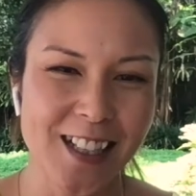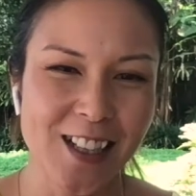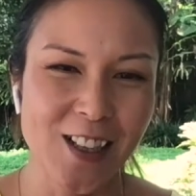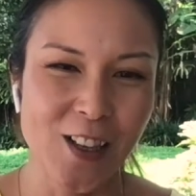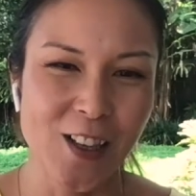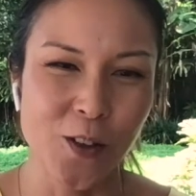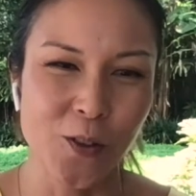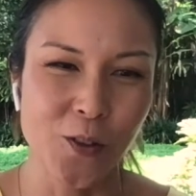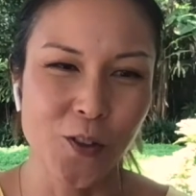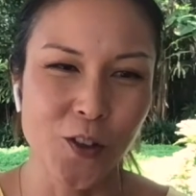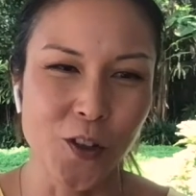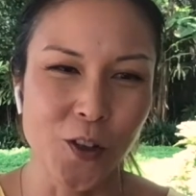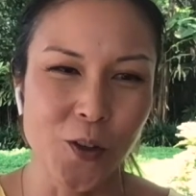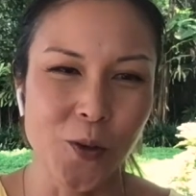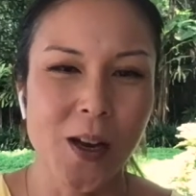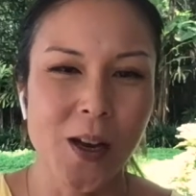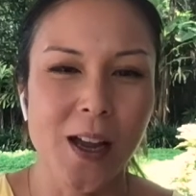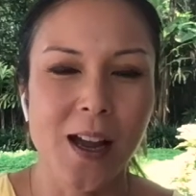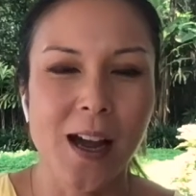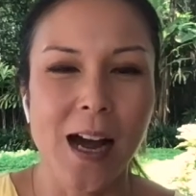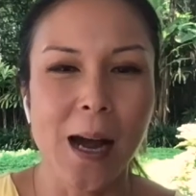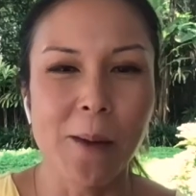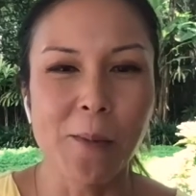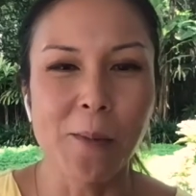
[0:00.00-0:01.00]
You know,
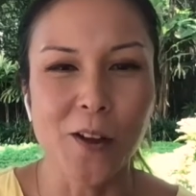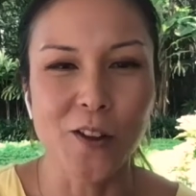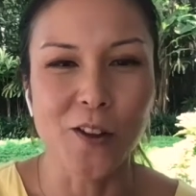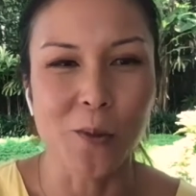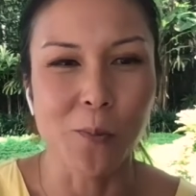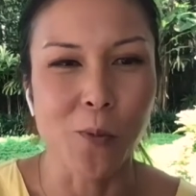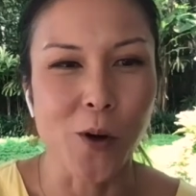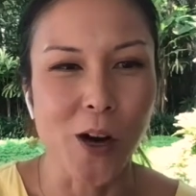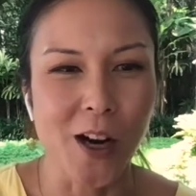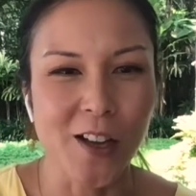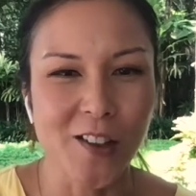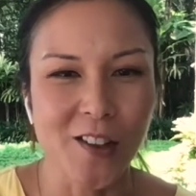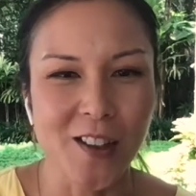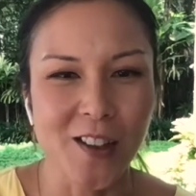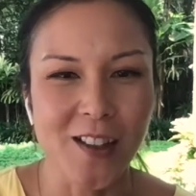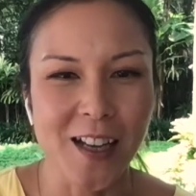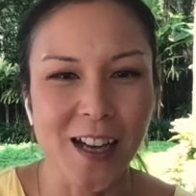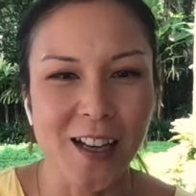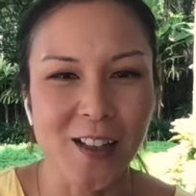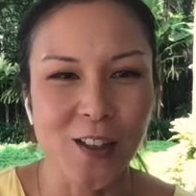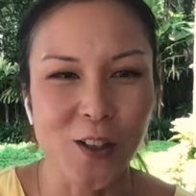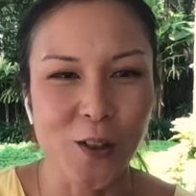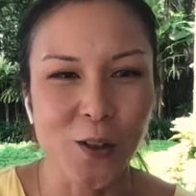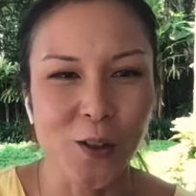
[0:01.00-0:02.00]
so mm. I'm not surprised
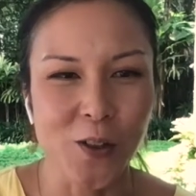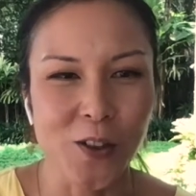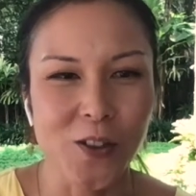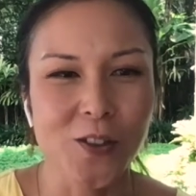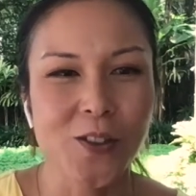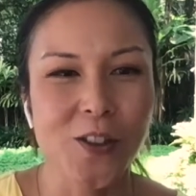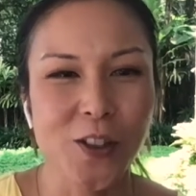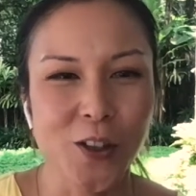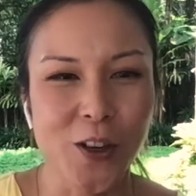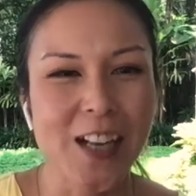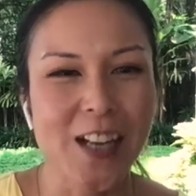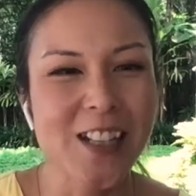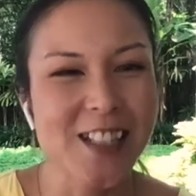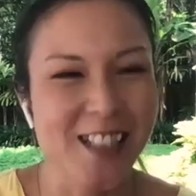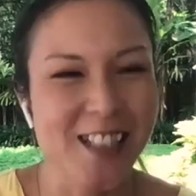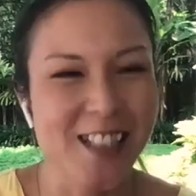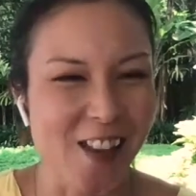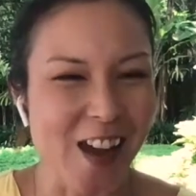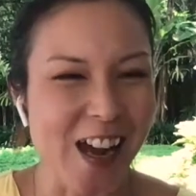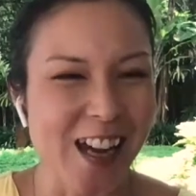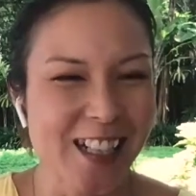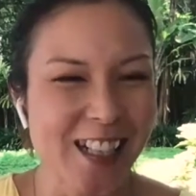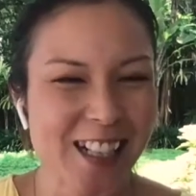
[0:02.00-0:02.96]
that, that you're you're into